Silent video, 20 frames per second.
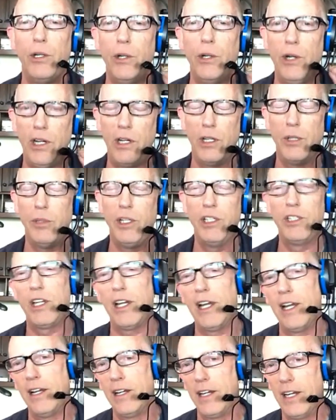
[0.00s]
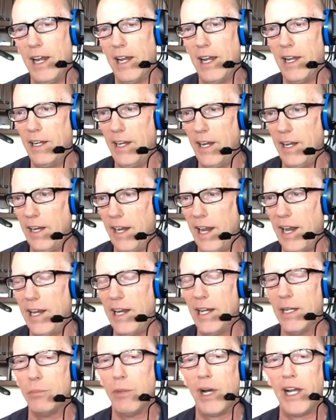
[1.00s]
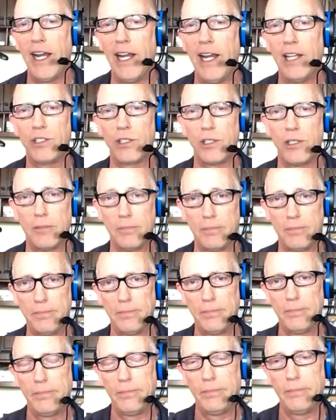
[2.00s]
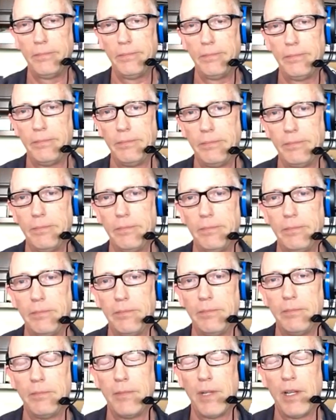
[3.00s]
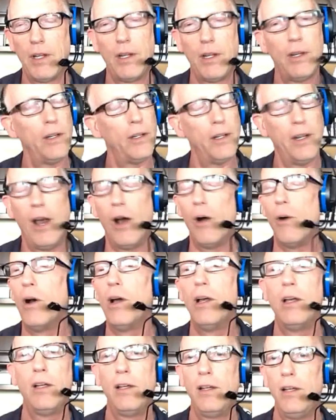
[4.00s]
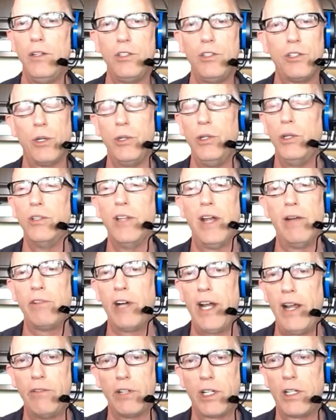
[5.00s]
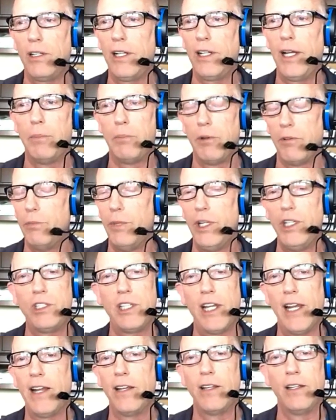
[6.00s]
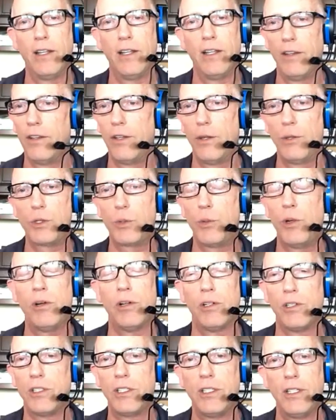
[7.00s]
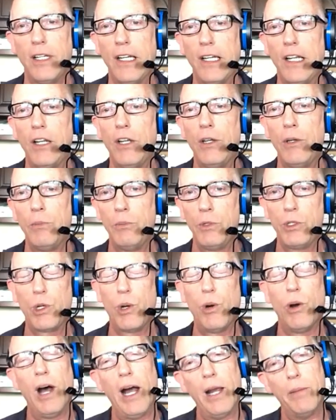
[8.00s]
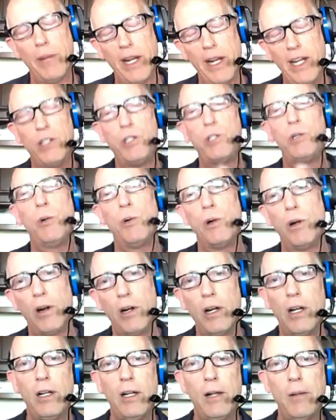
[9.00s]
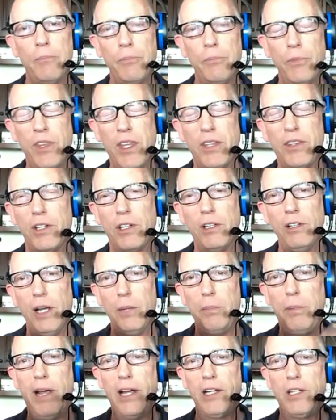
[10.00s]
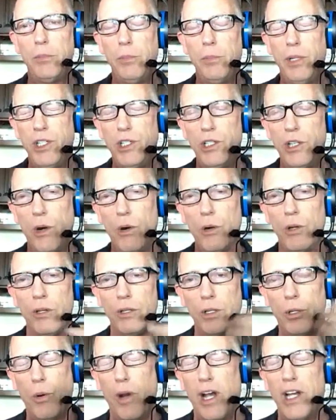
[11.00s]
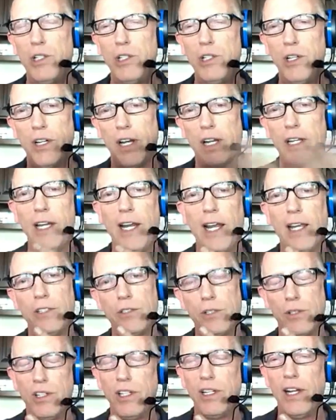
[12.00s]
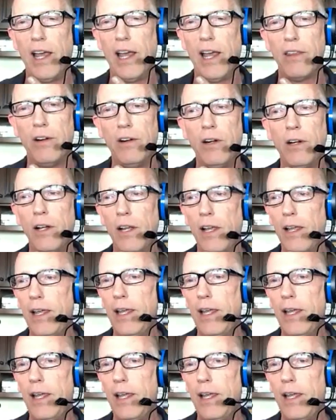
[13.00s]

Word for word: did you hear me say KKK in my answer? I did not. No. So you'll never have a clip of me saying those words. So I made sure that the clip had to be shown the question and the answer together